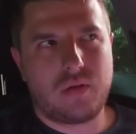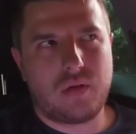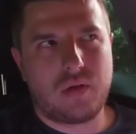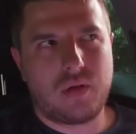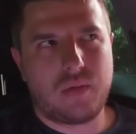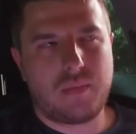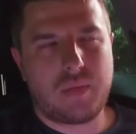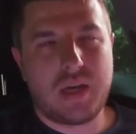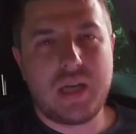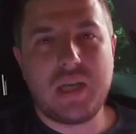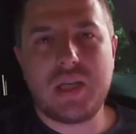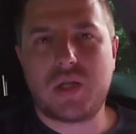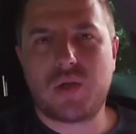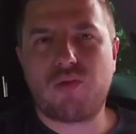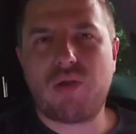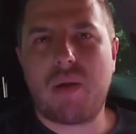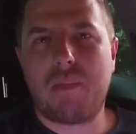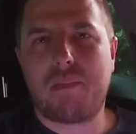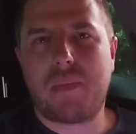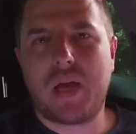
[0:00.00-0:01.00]
my
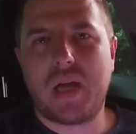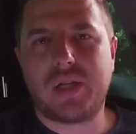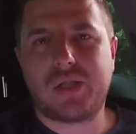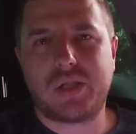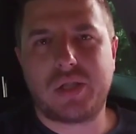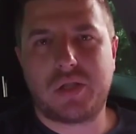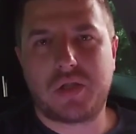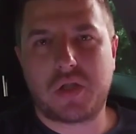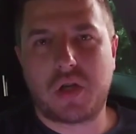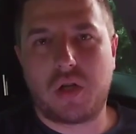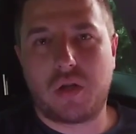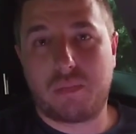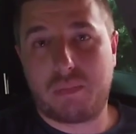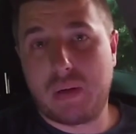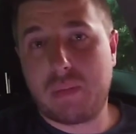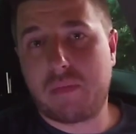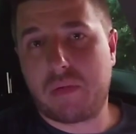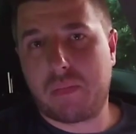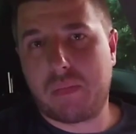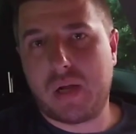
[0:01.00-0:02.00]
Instagram page is called
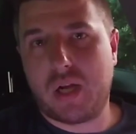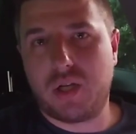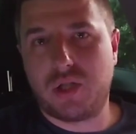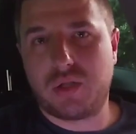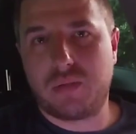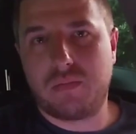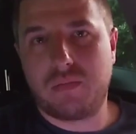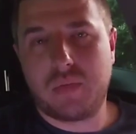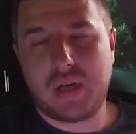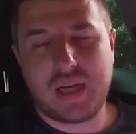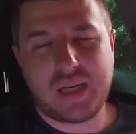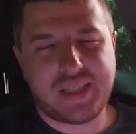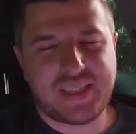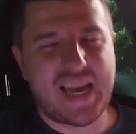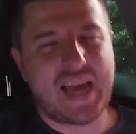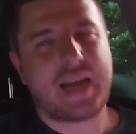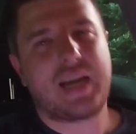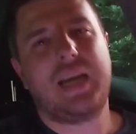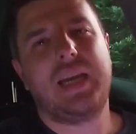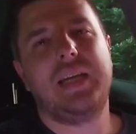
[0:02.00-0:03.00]
Bimmer Belgium,
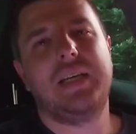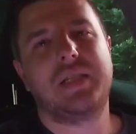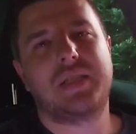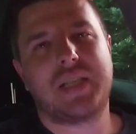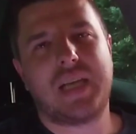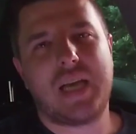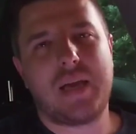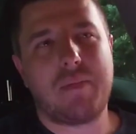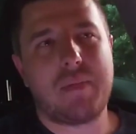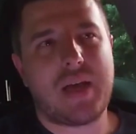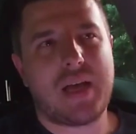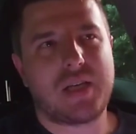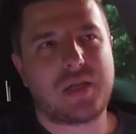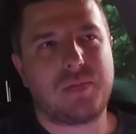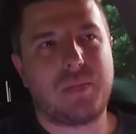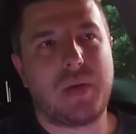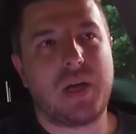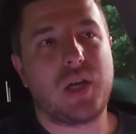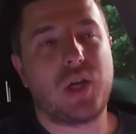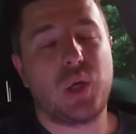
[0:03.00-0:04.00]
exactly the same
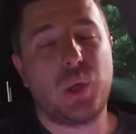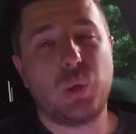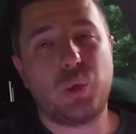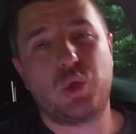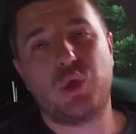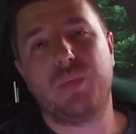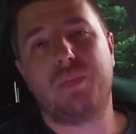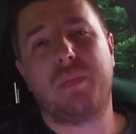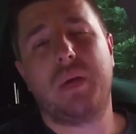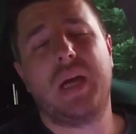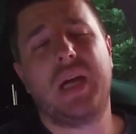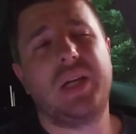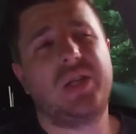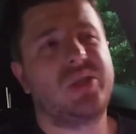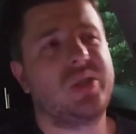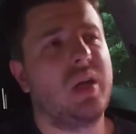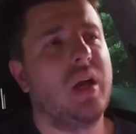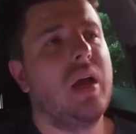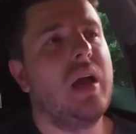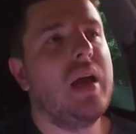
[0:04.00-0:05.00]
as my YouTube
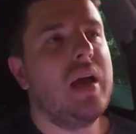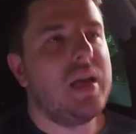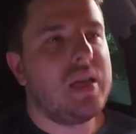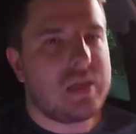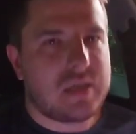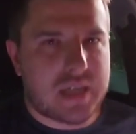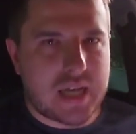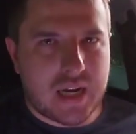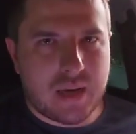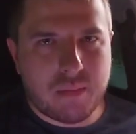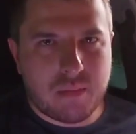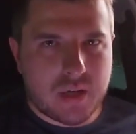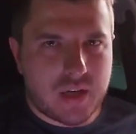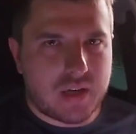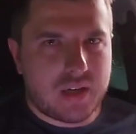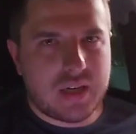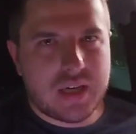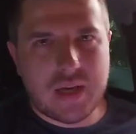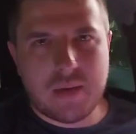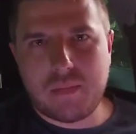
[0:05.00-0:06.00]
page. Send me a
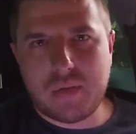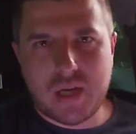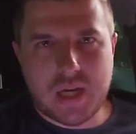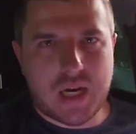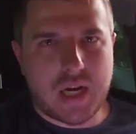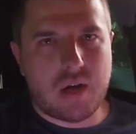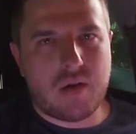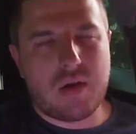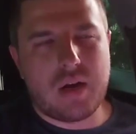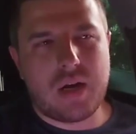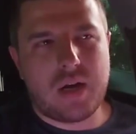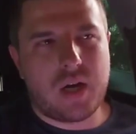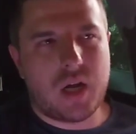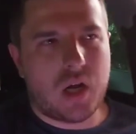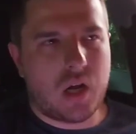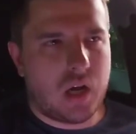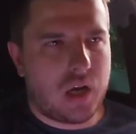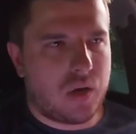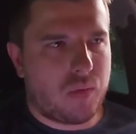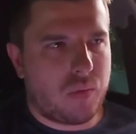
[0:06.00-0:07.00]
DM there and
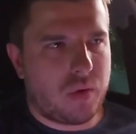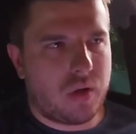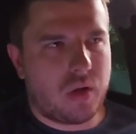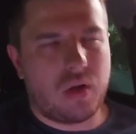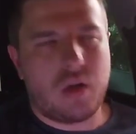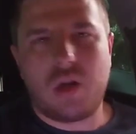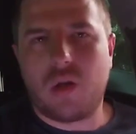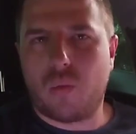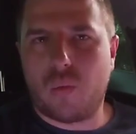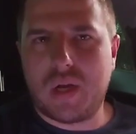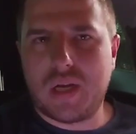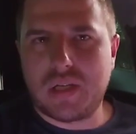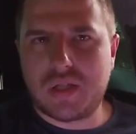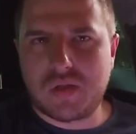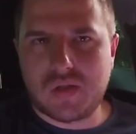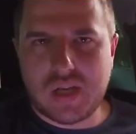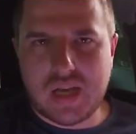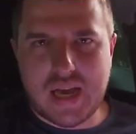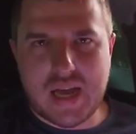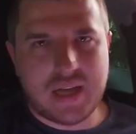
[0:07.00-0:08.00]
I will
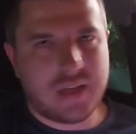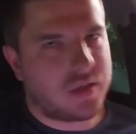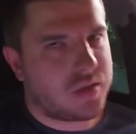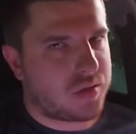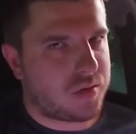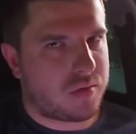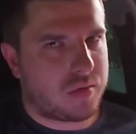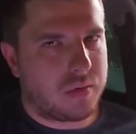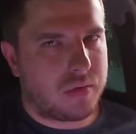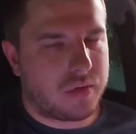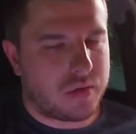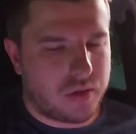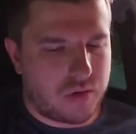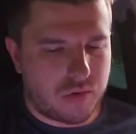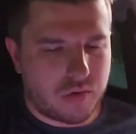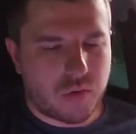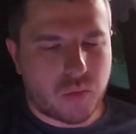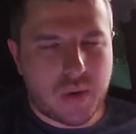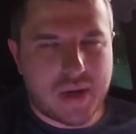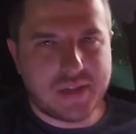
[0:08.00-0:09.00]
always answer
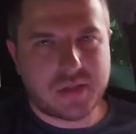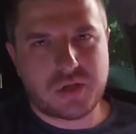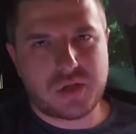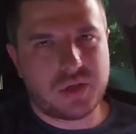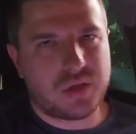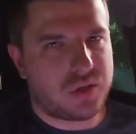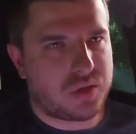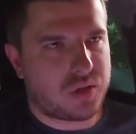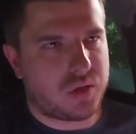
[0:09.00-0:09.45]
your question.